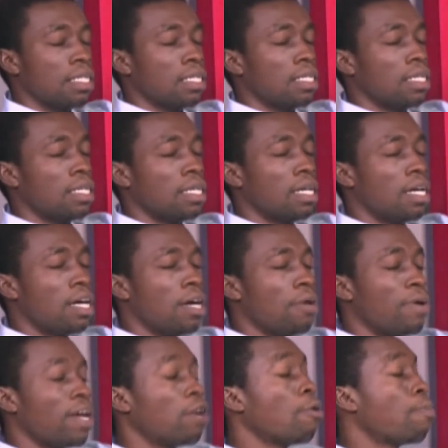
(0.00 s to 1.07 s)
when
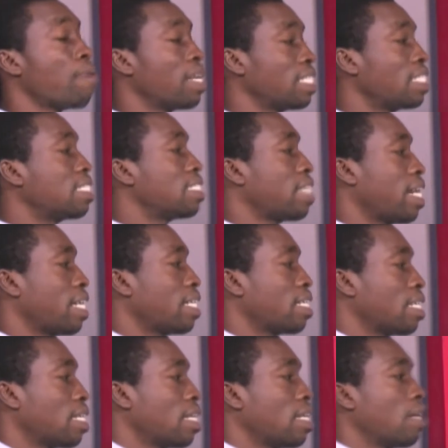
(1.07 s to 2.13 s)
an operation sign
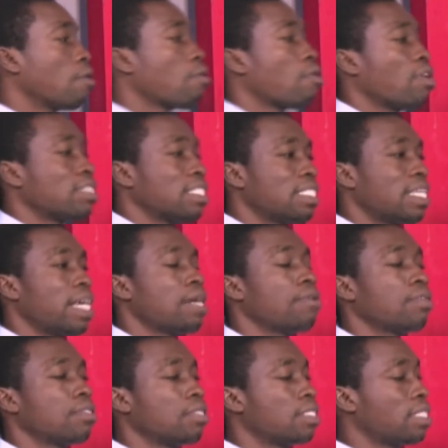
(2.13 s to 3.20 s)
crosses the equal
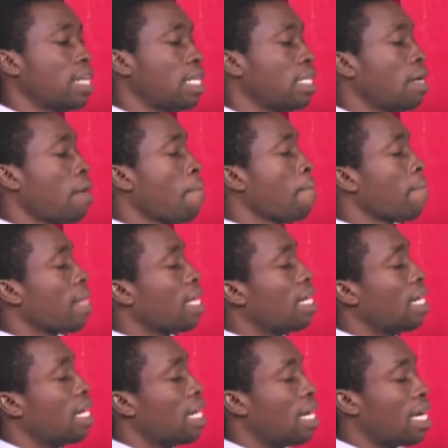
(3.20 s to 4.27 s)
to sign,
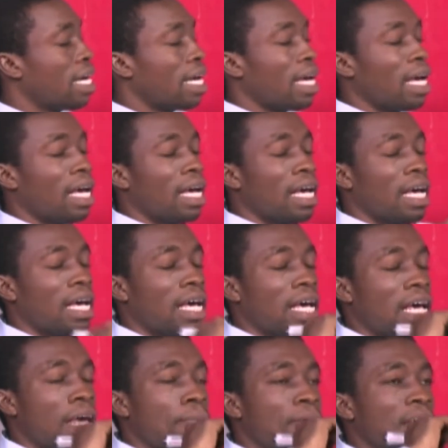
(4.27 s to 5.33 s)

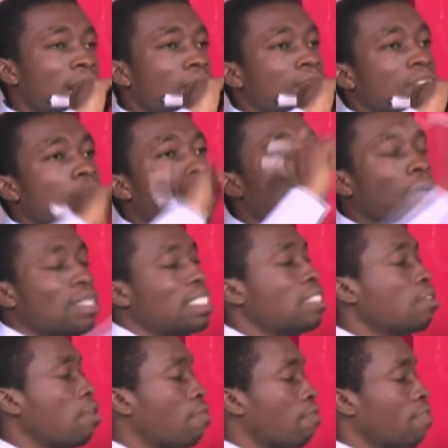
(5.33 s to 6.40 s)
it becomes the opposite
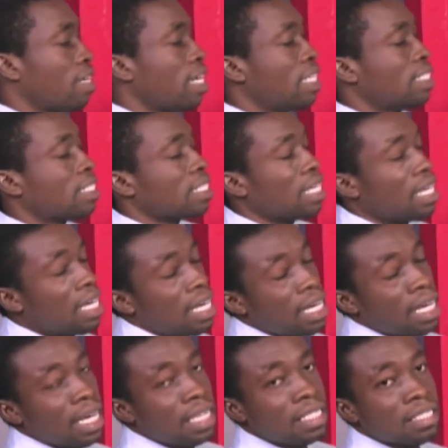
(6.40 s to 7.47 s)
of its
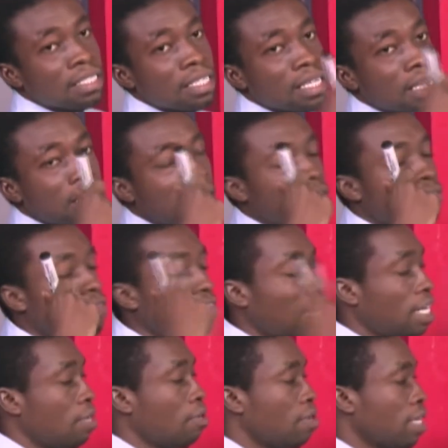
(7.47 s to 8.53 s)

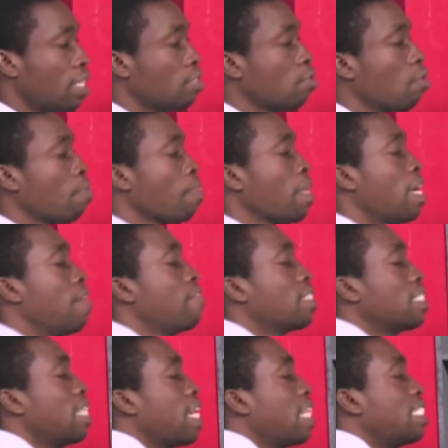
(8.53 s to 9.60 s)
value. Okay, so if it's
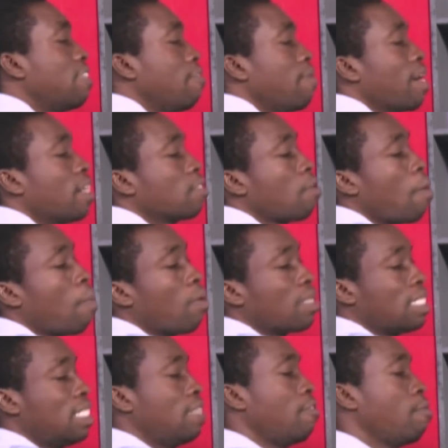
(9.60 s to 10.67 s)
negative, it becomes for
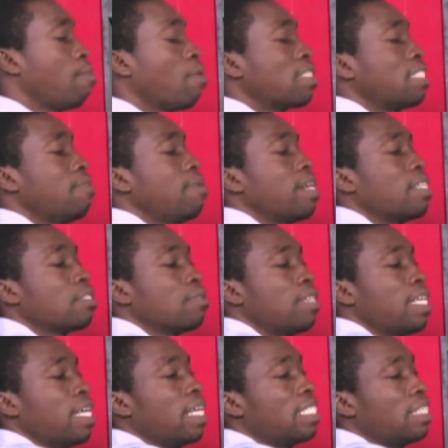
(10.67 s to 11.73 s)
positive. If positive, it becomes for
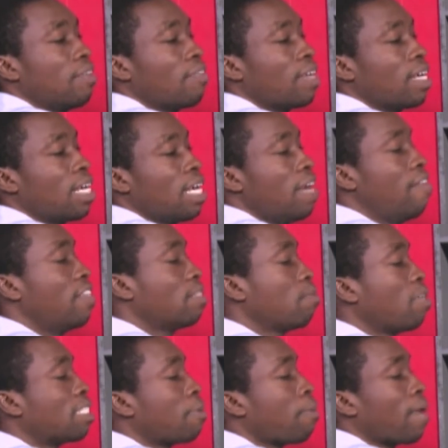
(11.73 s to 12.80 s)
negative. If it's
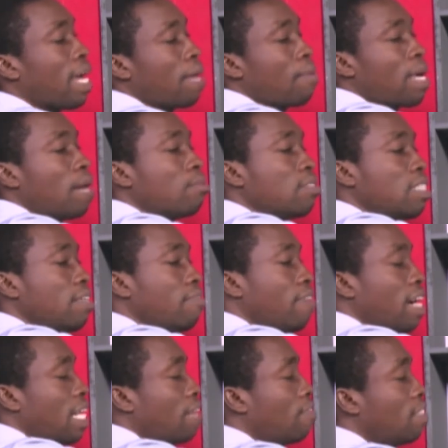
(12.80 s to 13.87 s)
multiplying, it comes to
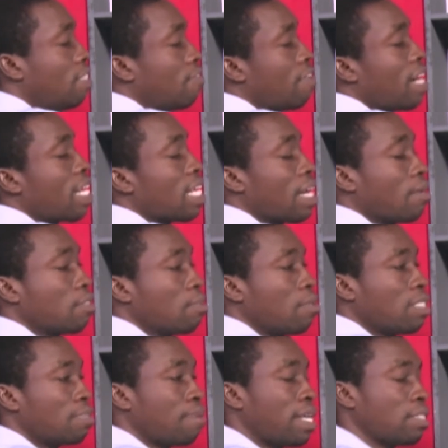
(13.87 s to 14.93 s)
divide. If it's divide, it comes to
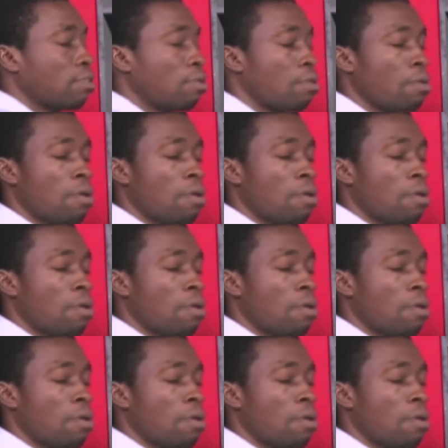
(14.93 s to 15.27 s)
multiply. So